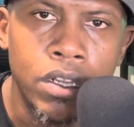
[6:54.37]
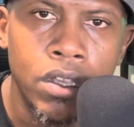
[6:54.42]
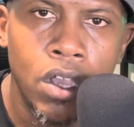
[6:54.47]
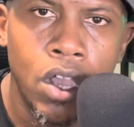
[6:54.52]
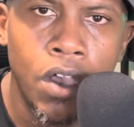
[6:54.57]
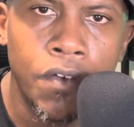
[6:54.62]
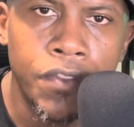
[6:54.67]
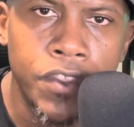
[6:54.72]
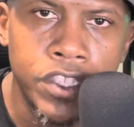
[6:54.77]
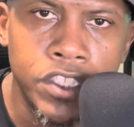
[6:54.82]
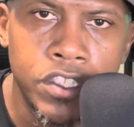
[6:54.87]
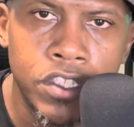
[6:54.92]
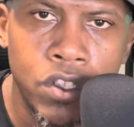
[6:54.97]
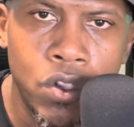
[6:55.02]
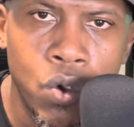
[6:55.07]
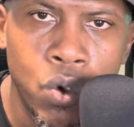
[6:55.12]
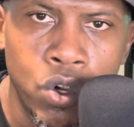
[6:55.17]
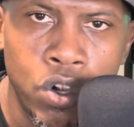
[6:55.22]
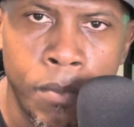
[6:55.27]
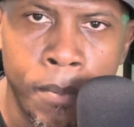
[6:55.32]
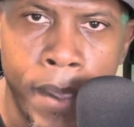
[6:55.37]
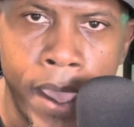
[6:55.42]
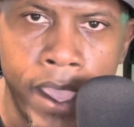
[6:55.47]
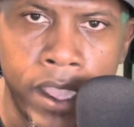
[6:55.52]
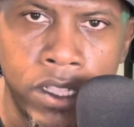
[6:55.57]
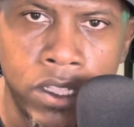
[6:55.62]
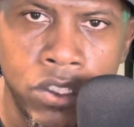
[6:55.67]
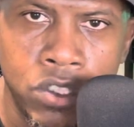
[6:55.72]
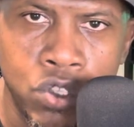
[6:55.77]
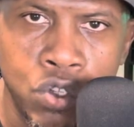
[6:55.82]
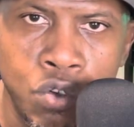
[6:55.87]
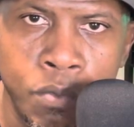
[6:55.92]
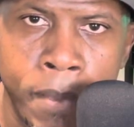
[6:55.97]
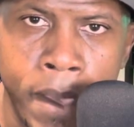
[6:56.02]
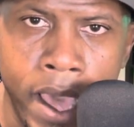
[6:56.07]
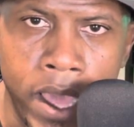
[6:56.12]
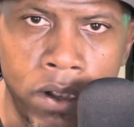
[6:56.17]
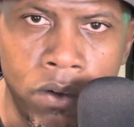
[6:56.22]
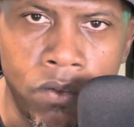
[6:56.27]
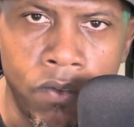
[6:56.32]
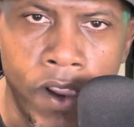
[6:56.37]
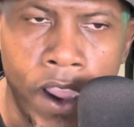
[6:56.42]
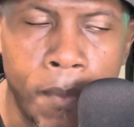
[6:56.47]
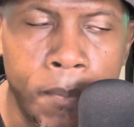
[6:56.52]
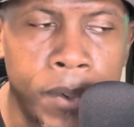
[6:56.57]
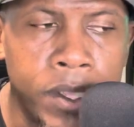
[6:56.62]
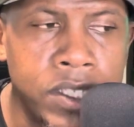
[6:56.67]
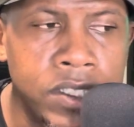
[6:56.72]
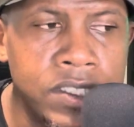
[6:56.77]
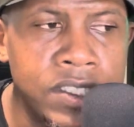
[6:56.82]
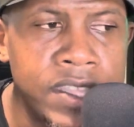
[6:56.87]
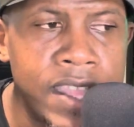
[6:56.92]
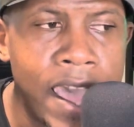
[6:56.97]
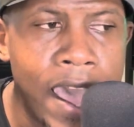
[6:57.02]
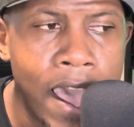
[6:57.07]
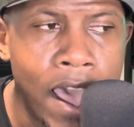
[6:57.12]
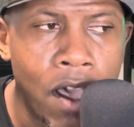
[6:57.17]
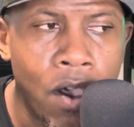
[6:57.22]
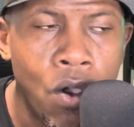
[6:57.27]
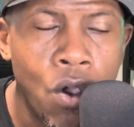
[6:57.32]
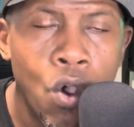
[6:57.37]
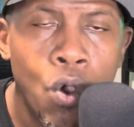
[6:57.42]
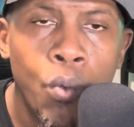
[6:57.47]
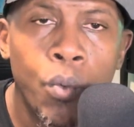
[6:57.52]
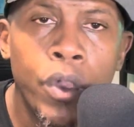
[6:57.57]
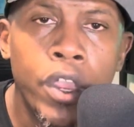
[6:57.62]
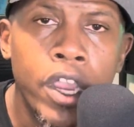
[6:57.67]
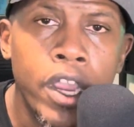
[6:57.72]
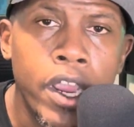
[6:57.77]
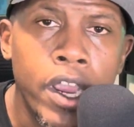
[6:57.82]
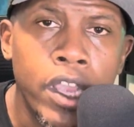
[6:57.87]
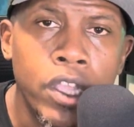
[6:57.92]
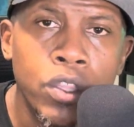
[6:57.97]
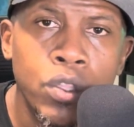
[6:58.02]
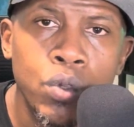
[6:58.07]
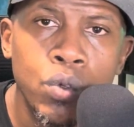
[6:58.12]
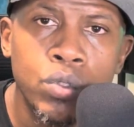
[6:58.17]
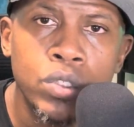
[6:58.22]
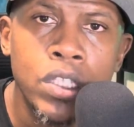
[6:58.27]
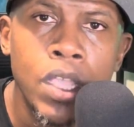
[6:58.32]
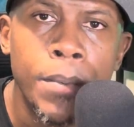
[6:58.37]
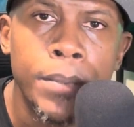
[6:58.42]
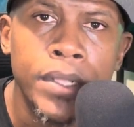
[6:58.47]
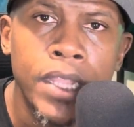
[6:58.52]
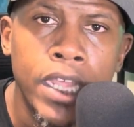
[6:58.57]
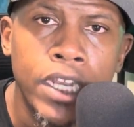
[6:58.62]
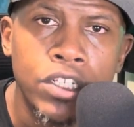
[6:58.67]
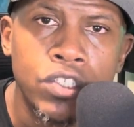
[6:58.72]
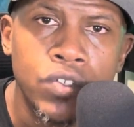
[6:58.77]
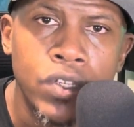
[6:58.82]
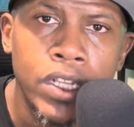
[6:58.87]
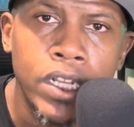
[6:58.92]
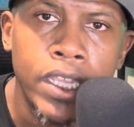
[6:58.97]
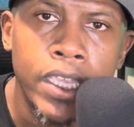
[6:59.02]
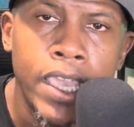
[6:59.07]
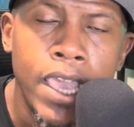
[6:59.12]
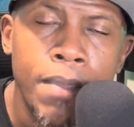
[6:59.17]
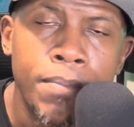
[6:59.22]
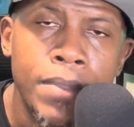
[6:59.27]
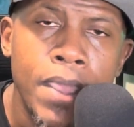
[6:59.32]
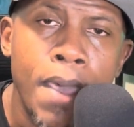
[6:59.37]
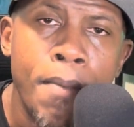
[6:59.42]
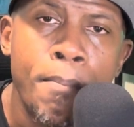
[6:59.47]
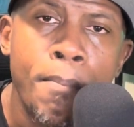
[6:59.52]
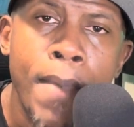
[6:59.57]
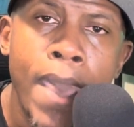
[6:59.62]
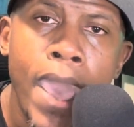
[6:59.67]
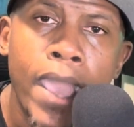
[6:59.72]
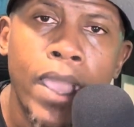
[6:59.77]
of this cornerback 2 battle, right? Because now we're hearing news coming out of training camp that Mac